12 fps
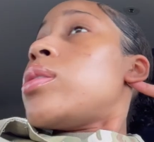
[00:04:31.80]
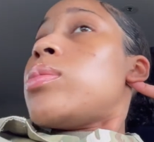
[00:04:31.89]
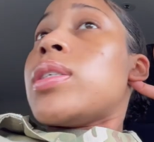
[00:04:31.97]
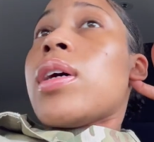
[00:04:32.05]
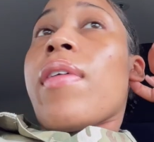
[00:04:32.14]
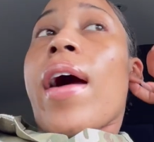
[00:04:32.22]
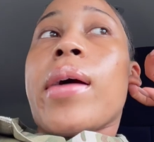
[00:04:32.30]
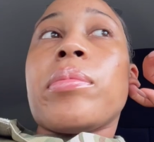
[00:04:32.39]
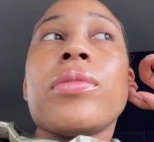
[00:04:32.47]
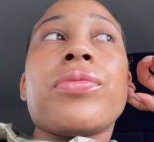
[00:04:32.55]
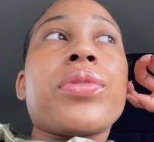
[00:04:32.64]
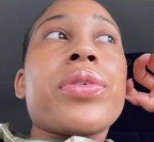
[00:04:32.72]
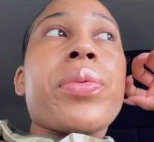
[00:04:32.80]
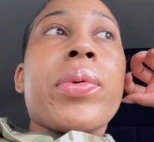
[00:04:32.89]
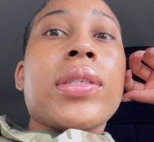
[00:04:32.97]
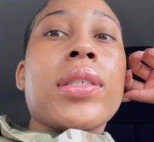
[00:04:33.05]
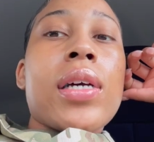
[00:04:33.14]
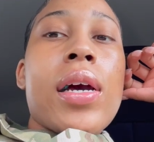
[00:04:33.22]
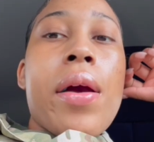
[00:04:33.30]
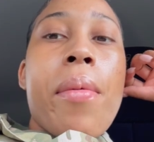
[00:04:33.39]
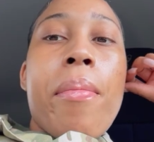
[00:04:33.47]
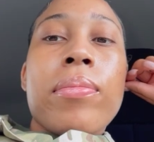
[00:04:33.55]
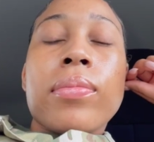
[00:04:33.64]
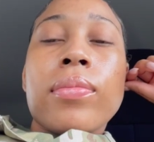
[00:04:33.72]
one I've had before. One
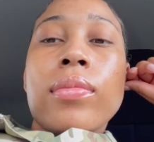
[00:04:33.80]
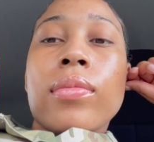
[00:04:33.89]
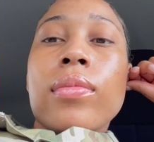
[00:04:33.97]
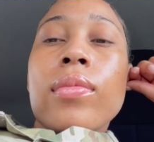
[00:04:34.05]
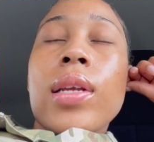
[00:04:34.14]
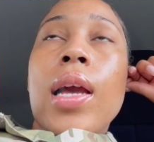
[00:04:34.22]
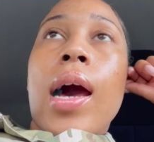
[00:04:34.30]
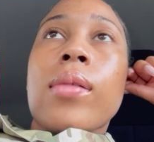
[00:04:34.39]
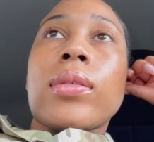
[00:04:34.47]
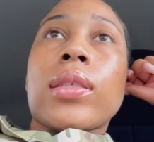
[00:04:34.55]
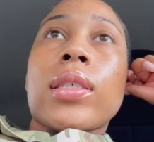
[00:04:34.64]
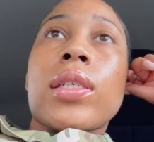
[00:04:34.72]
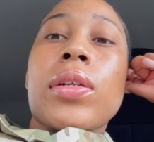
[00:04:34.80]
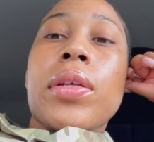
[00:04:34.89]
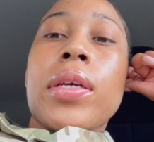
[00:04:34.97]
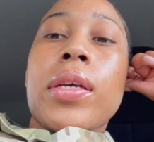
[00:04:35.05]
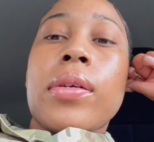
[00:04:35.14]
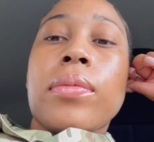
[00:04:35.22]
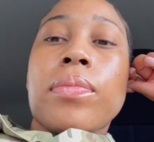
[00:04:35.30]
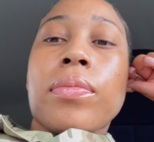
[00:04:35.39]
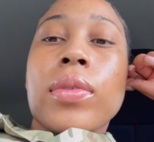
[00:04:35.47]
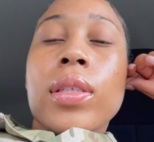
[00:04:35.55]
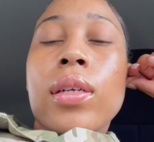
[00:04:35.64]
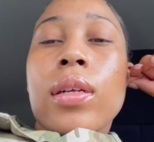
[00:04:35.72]
time, I was literally,
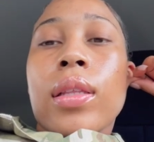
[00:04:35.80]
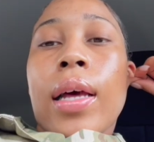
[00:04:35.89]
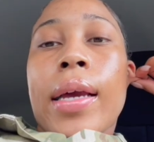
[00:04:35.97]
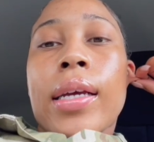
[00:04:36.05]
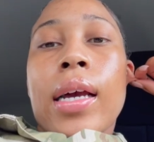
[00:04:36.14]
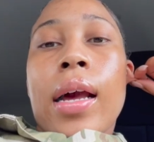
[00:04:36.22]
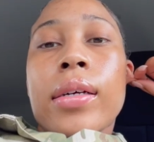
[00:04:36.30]
like,